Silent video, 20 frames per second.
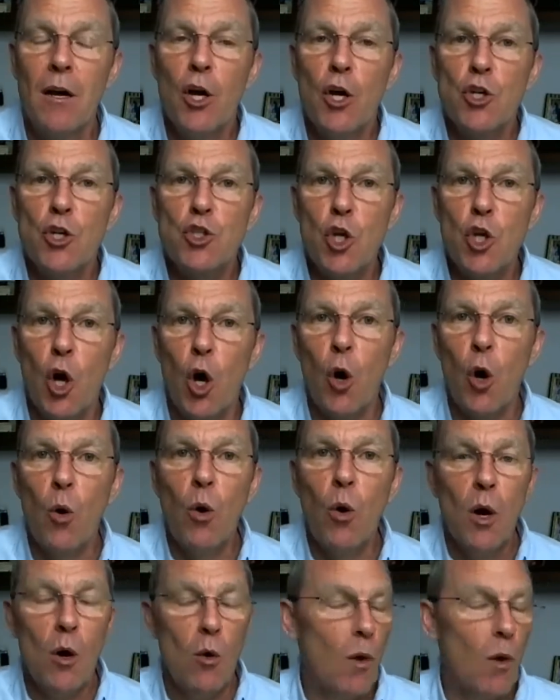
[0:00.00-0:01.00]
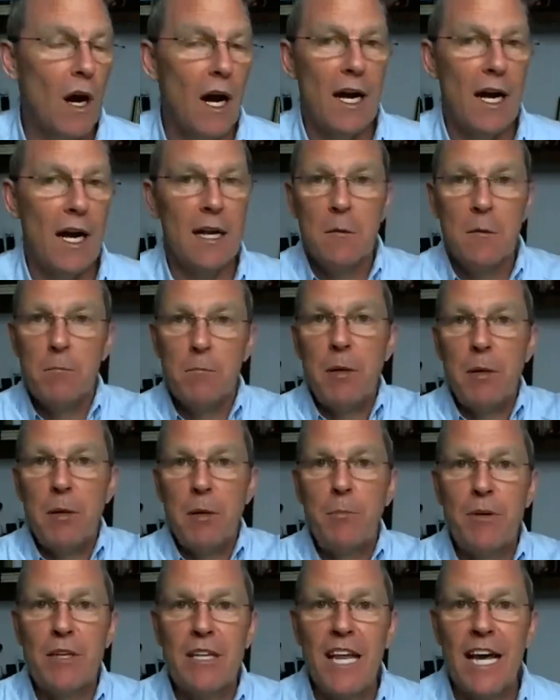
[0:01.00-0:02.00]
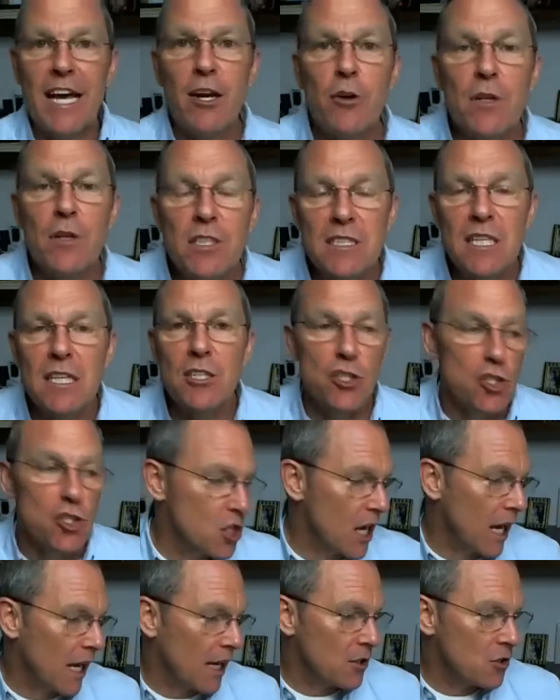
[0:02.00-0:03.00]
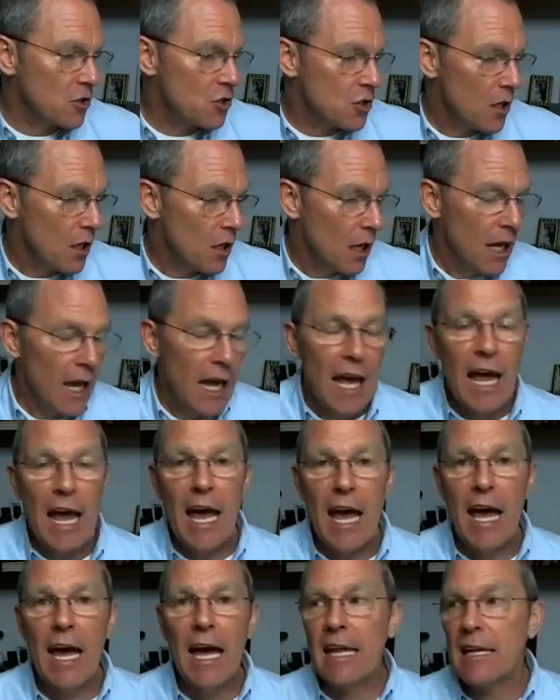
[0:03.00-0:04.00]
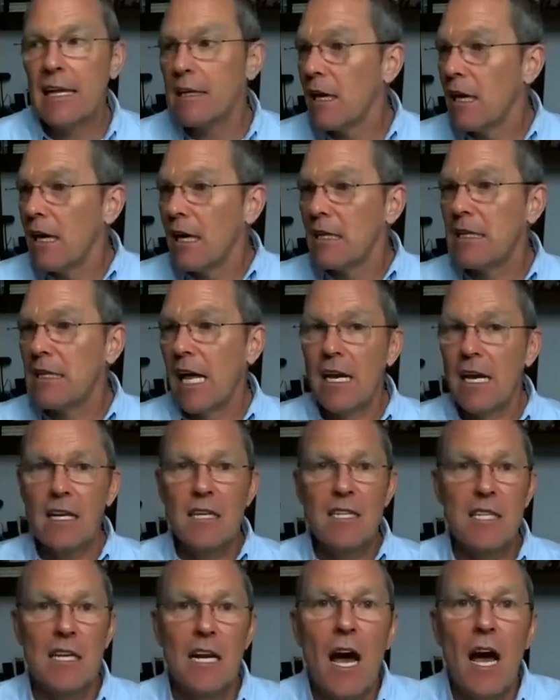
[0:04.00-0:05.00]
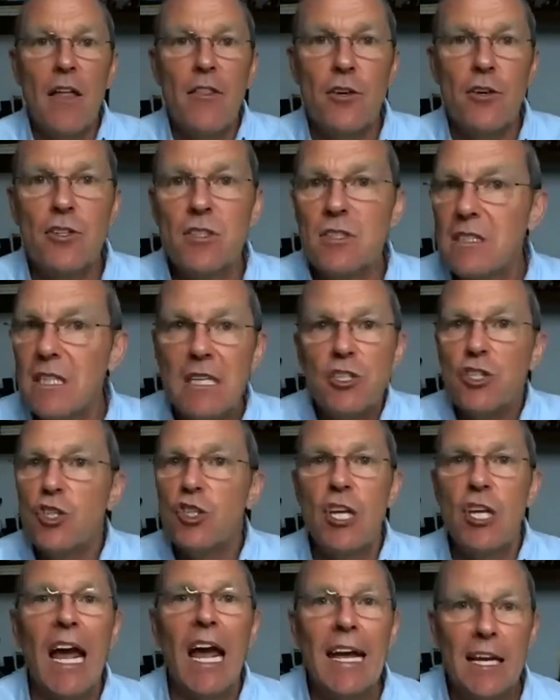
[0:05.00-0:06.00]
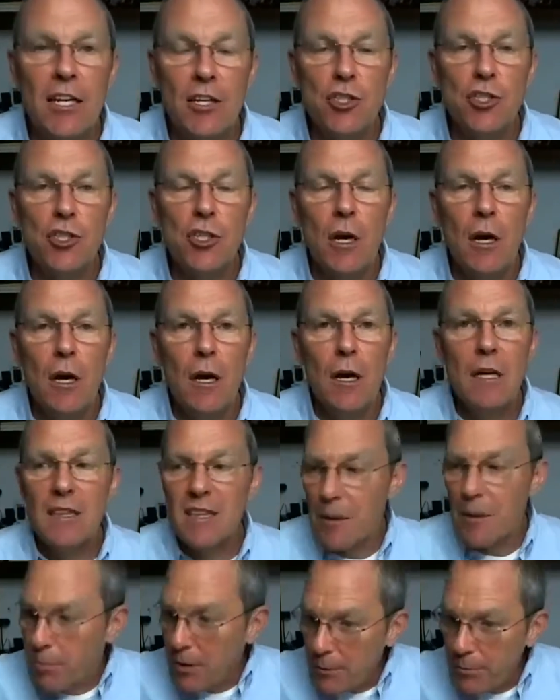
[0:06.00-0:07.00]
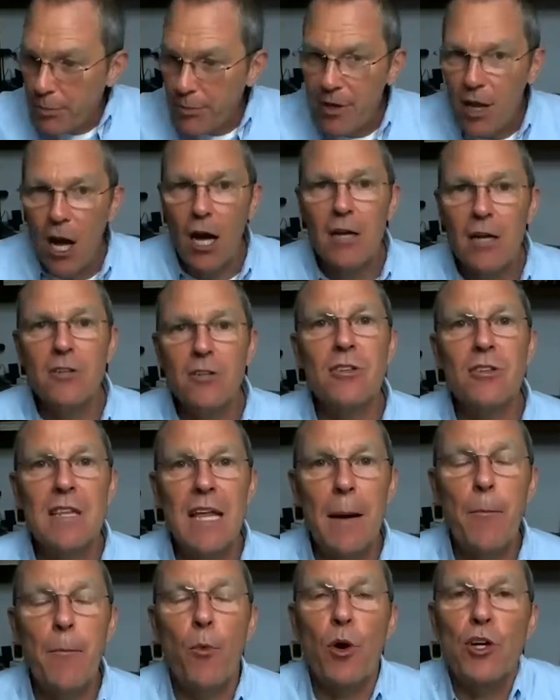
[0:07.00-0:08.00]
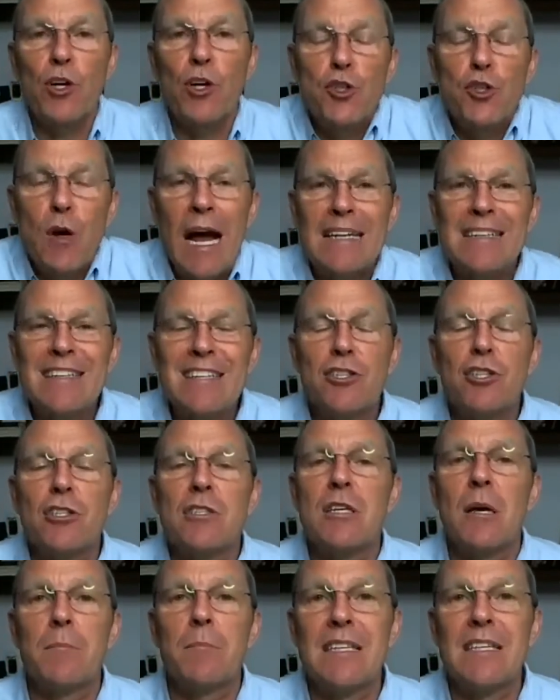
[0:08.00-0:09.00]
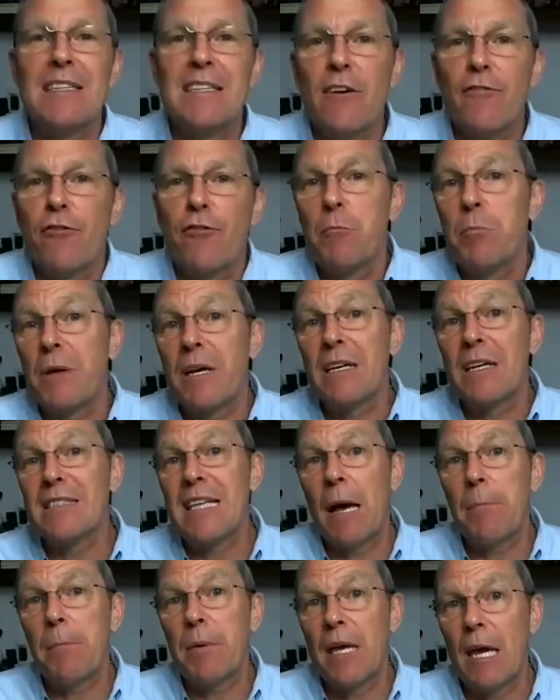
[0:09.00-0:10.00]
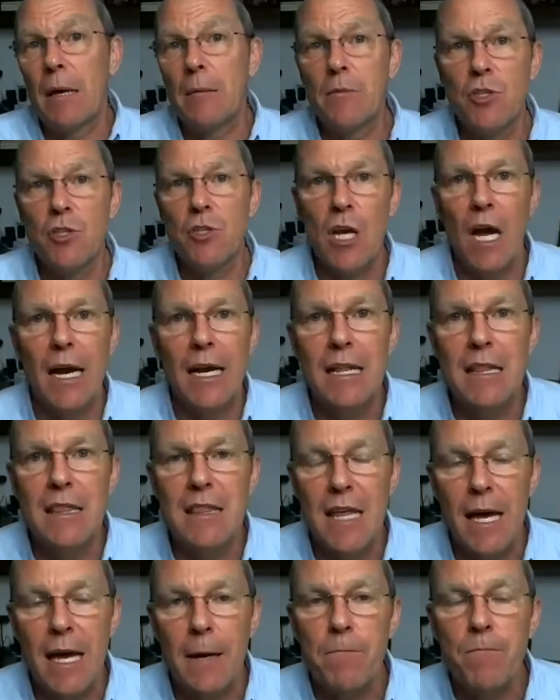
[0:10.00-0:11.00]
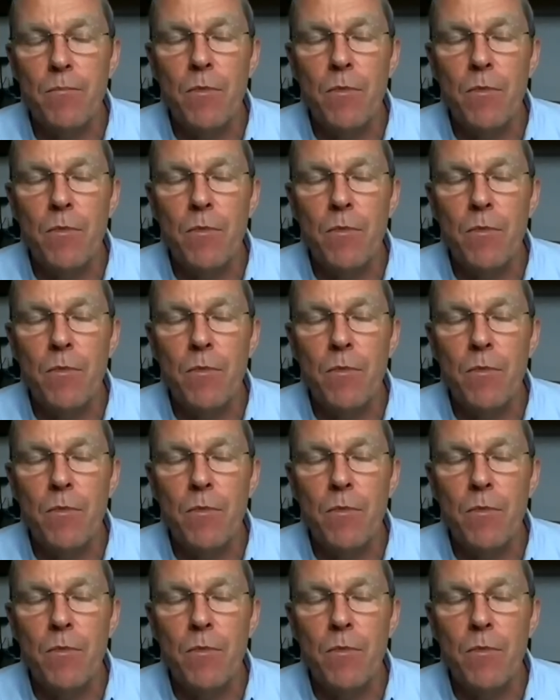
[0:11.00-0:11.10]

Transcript: So why people like Chris didn't change, and Dennis and others didn't change, the people under them were attracted to something different, because that became the shiny thing.